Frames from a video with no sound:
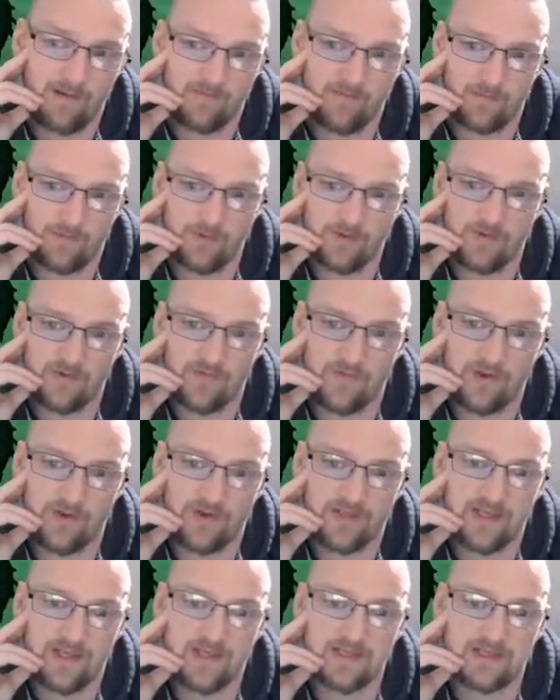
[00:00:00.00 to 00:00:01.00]
If I put the
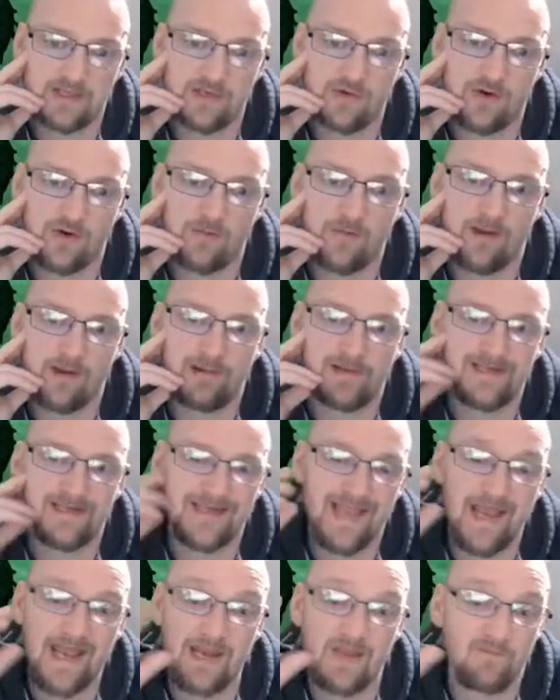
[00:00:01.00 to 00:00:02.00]
3rd key into Nightmare and it's
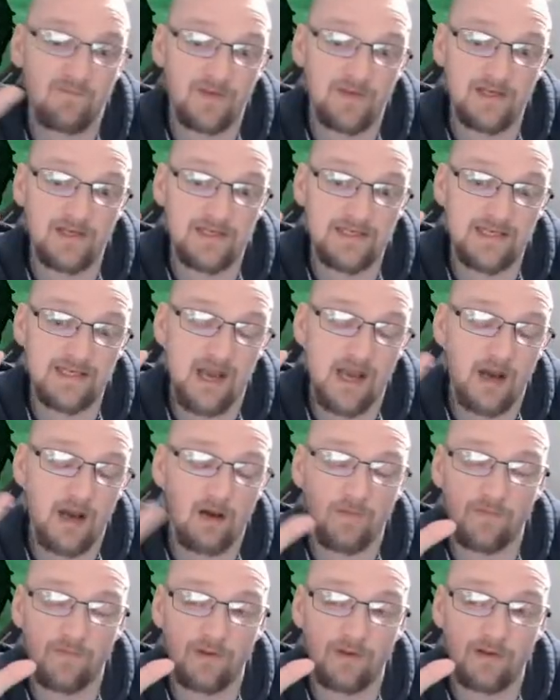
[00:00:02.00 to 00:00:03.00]
any affinity
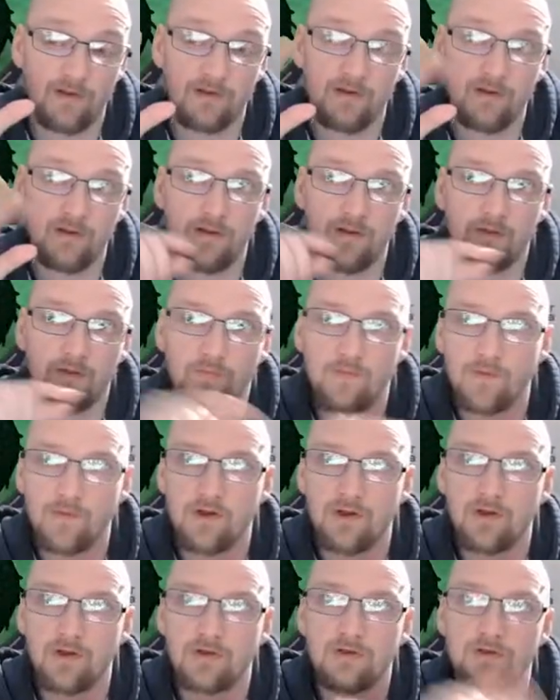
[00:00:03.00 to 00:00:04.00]
other
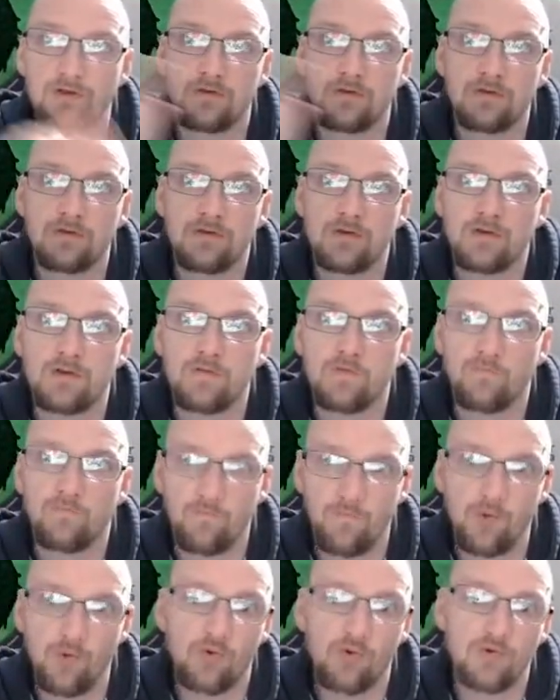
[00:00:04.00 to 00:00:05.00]
than
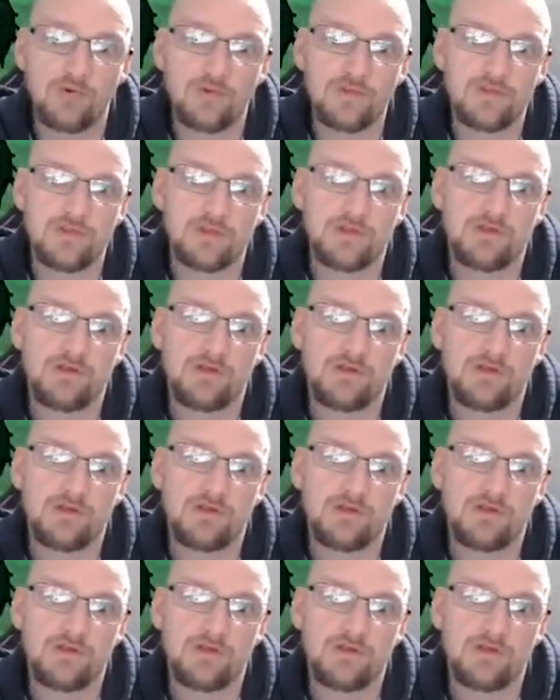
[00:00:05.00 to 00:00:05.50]
Force,